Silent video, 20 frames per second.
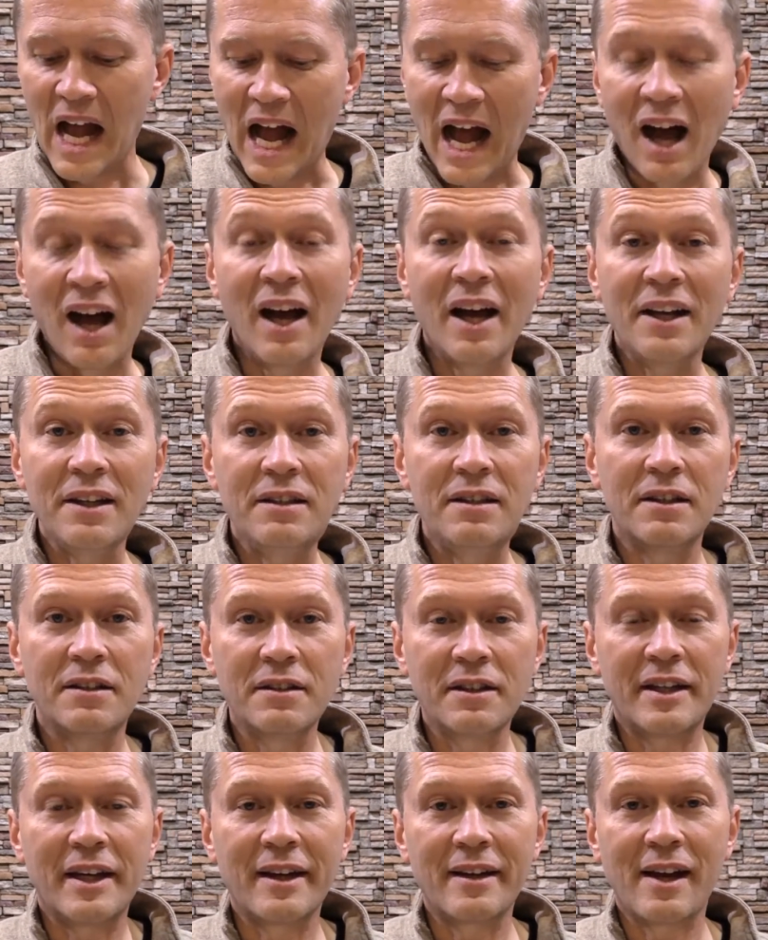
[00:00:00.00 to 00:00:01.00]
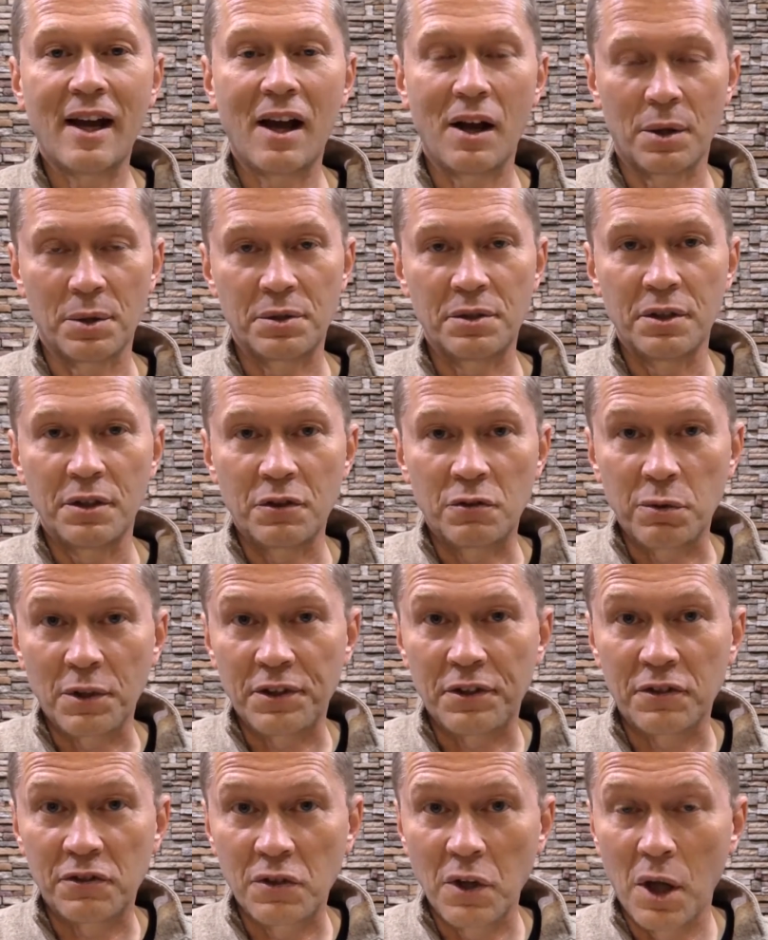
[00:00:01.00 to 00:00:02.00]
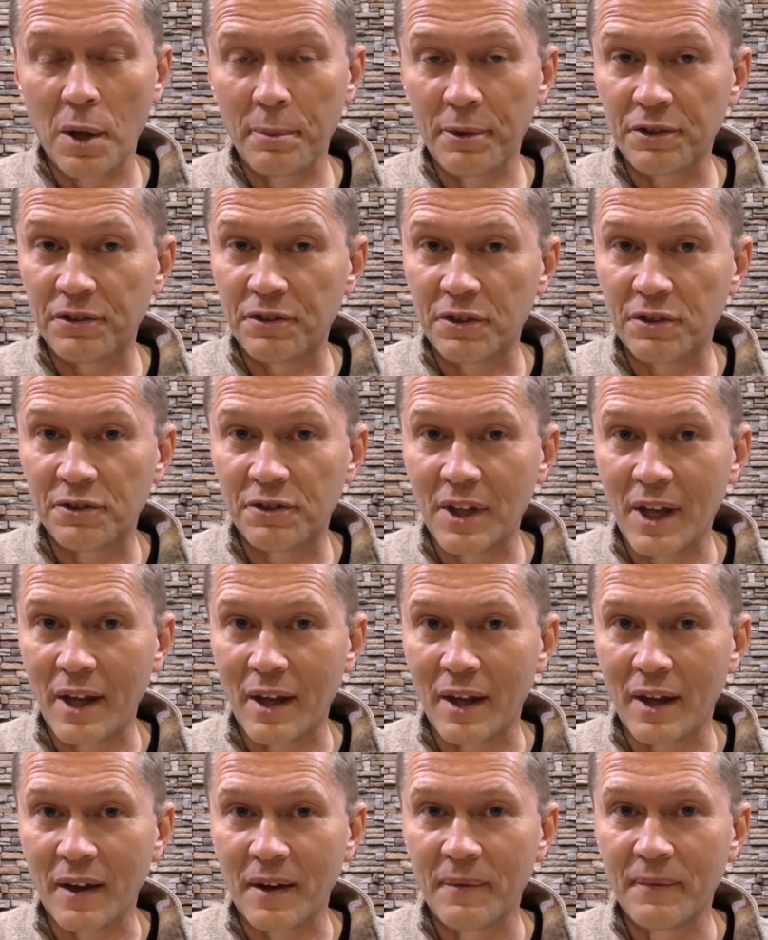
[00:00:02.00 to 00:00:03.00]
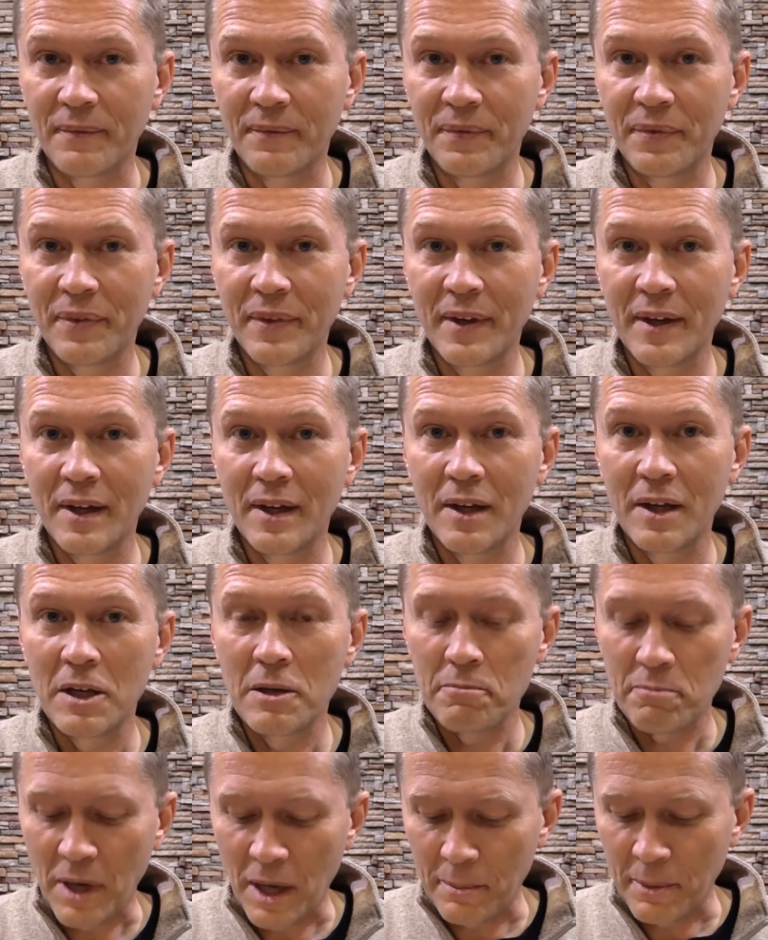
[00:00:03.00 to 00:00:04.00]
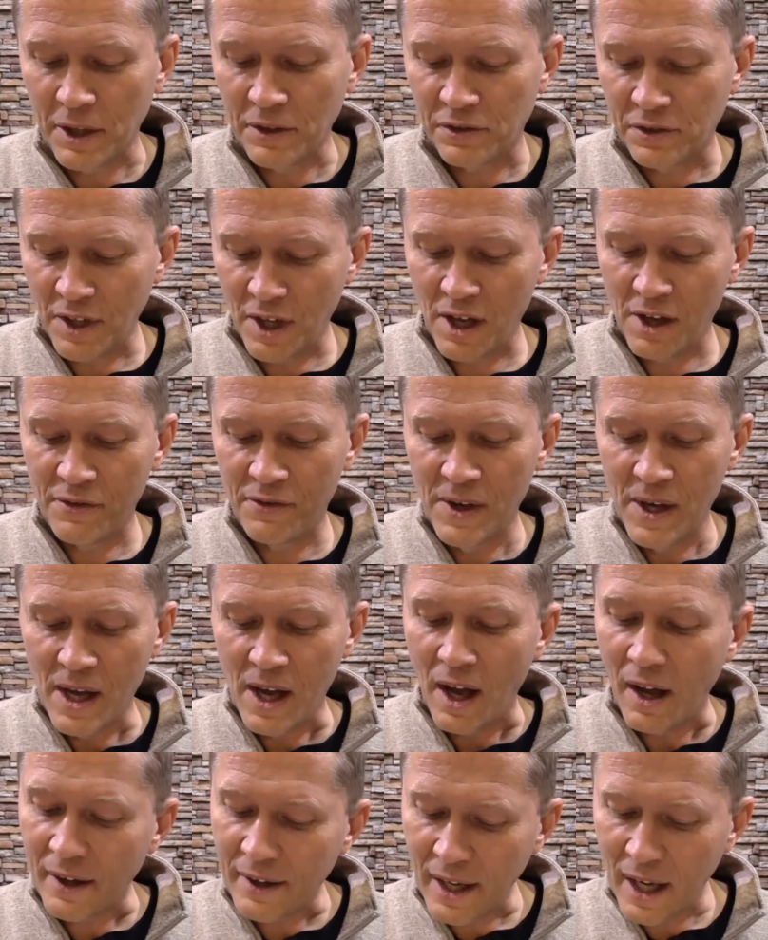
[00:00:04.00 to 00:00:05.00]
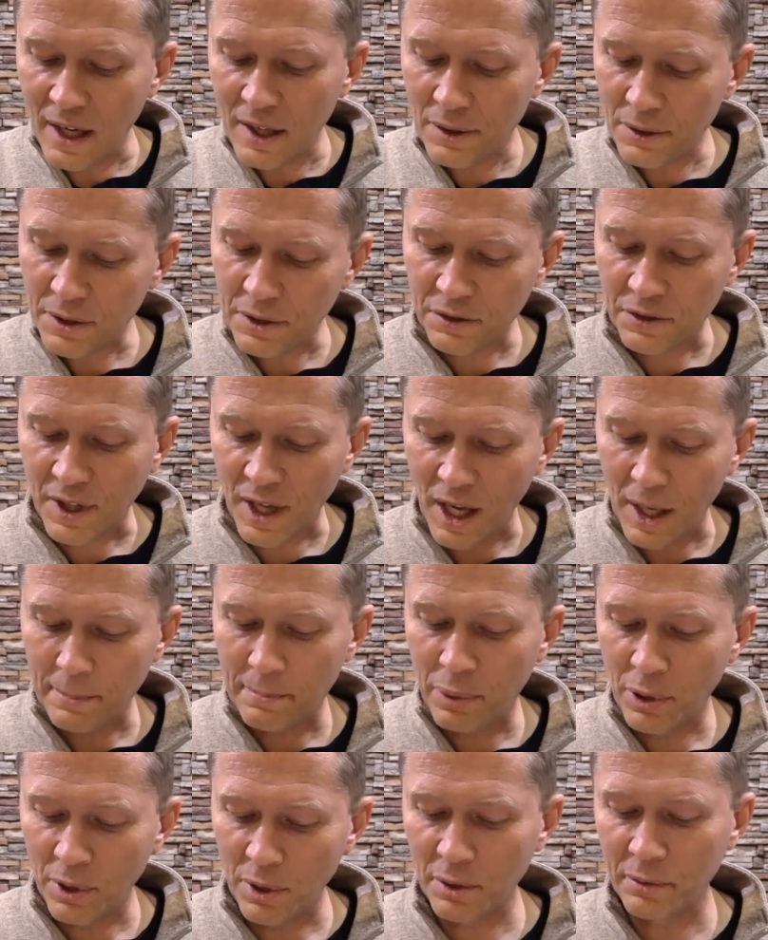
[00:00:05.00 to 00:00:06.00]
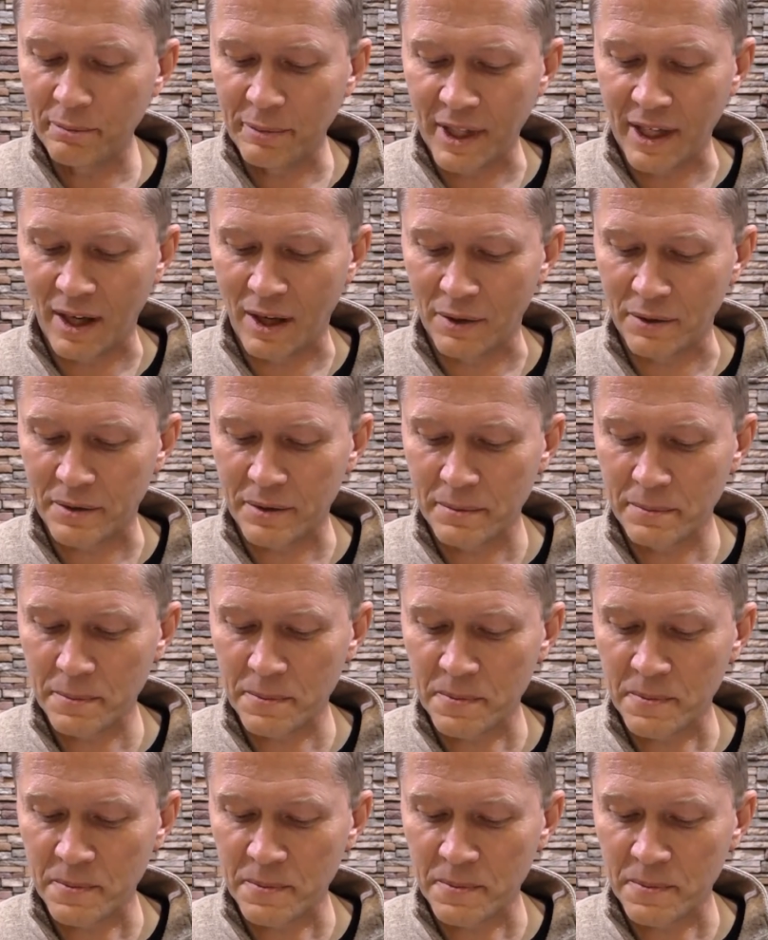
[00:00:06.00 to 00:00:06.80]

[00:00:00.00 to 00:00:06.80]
I didn't get out, is what the psalmist is saying, by myself. I got out because God pulled me out.